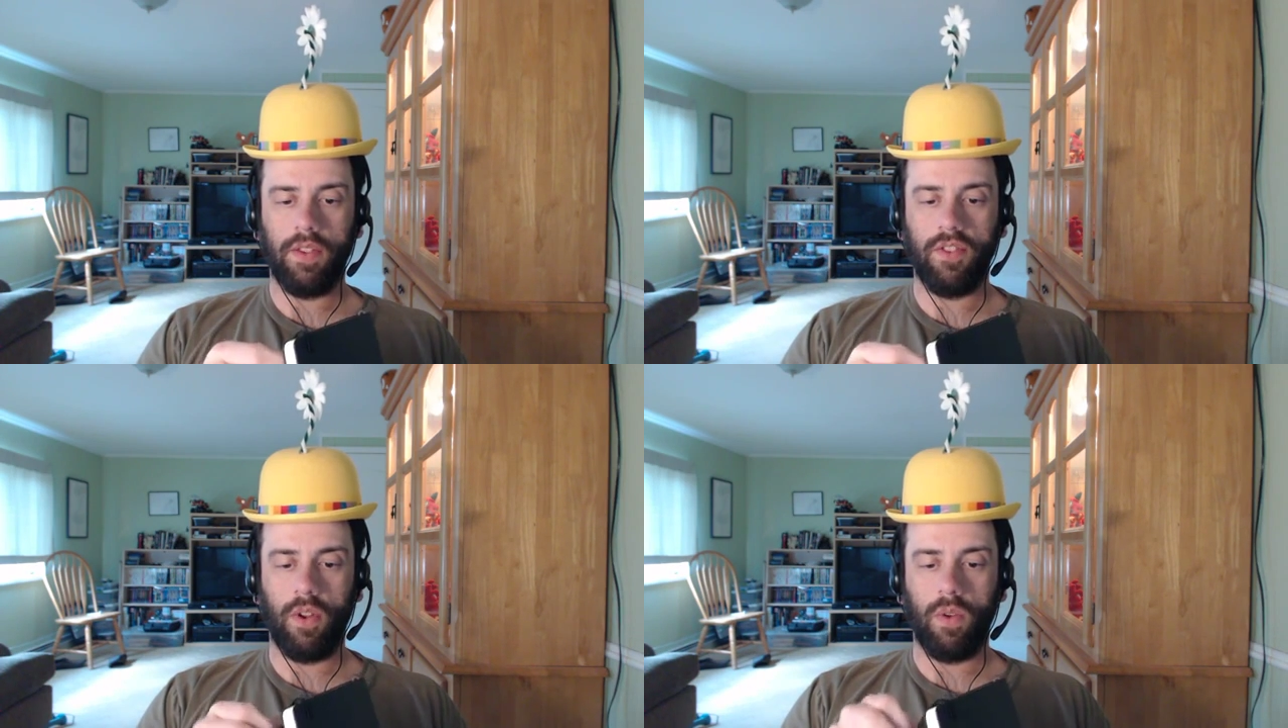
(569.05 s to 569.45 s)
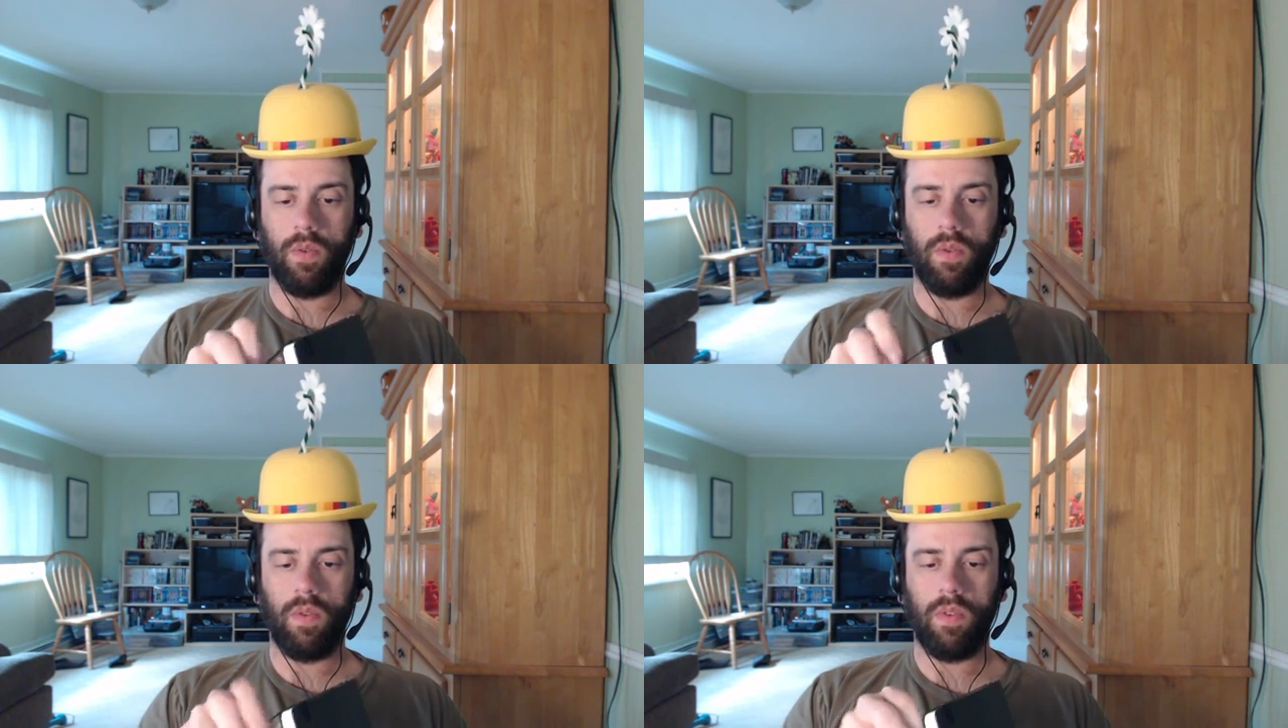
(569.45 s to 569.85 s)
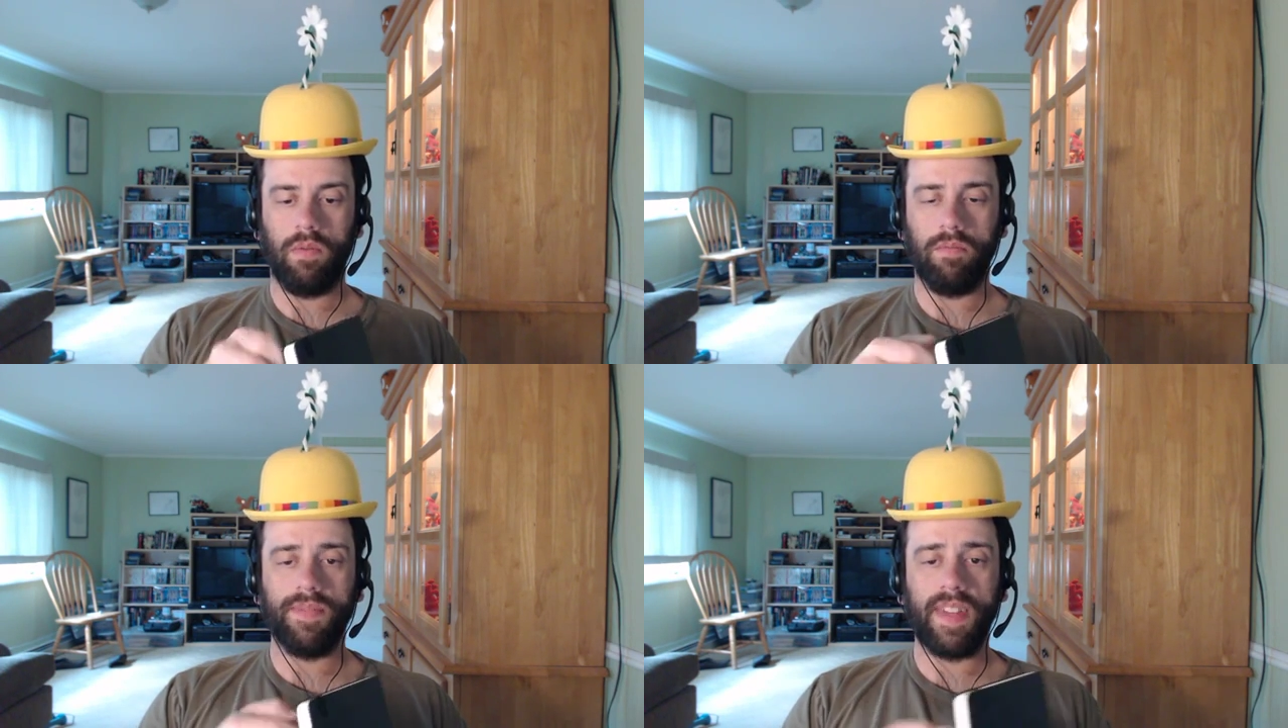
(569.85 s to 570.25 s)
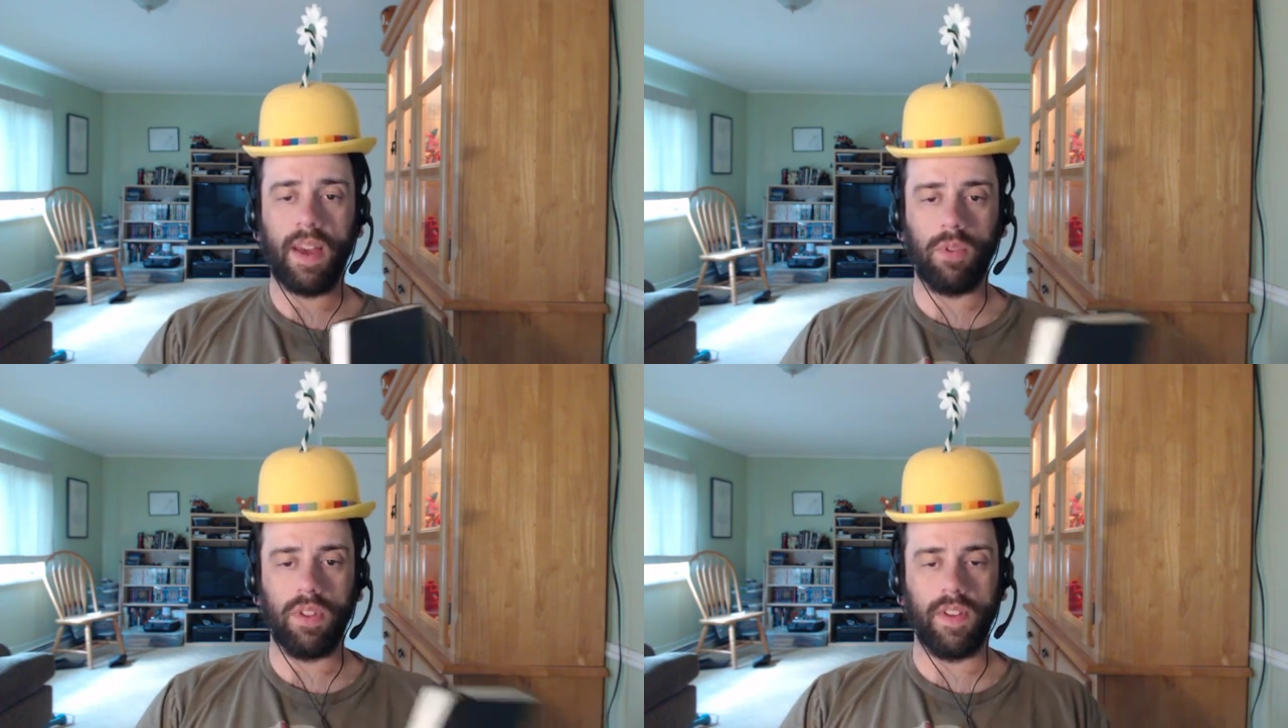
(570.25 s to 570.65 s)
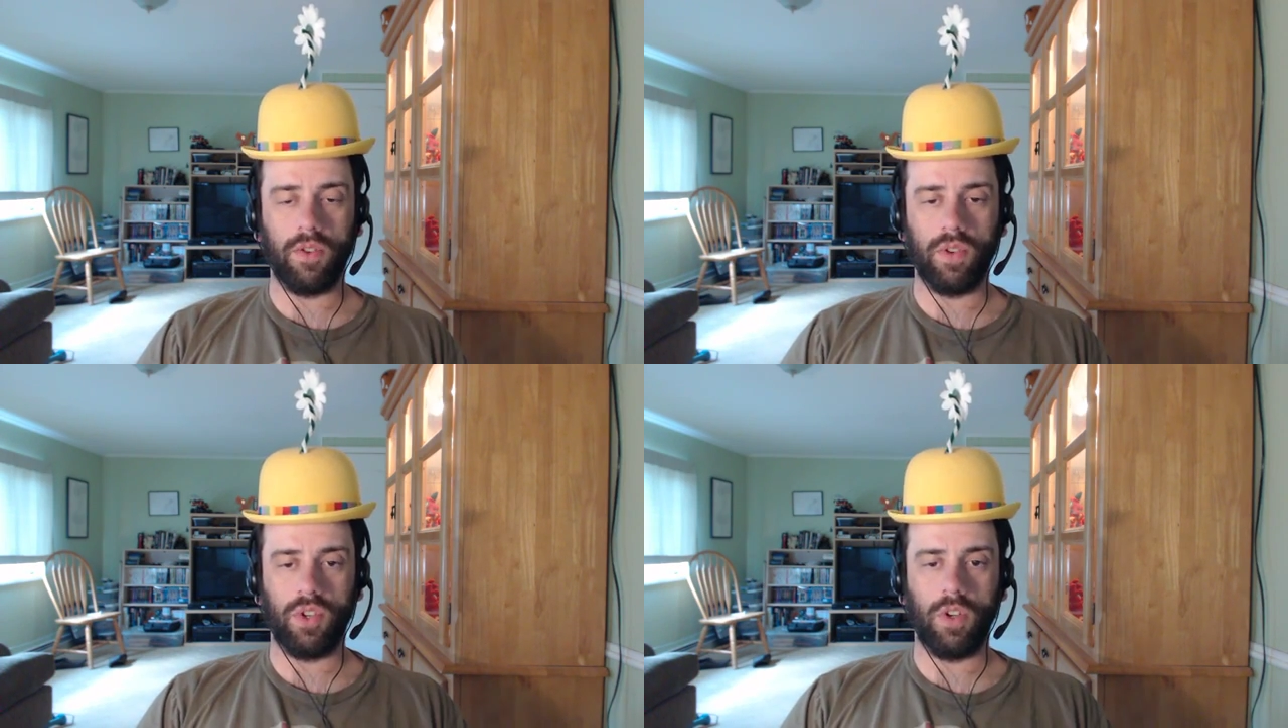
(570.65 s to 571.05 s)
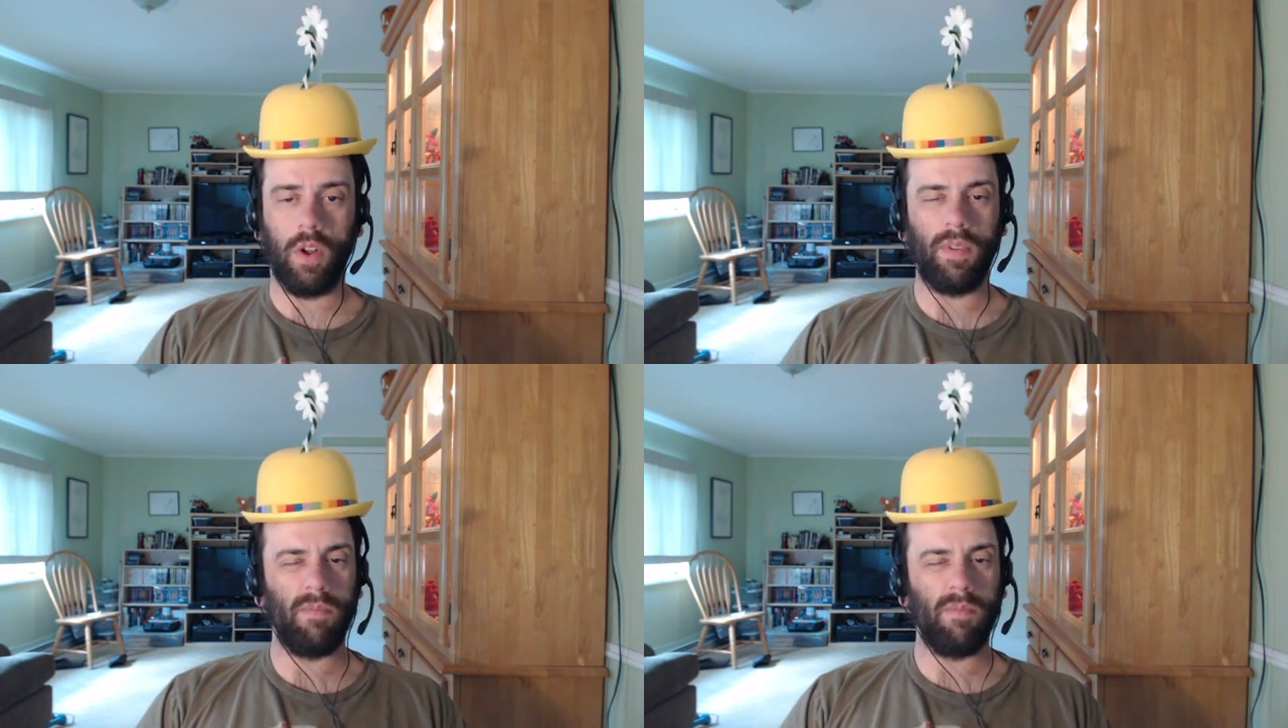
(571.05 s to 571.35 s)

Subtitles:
So that will eventually show up.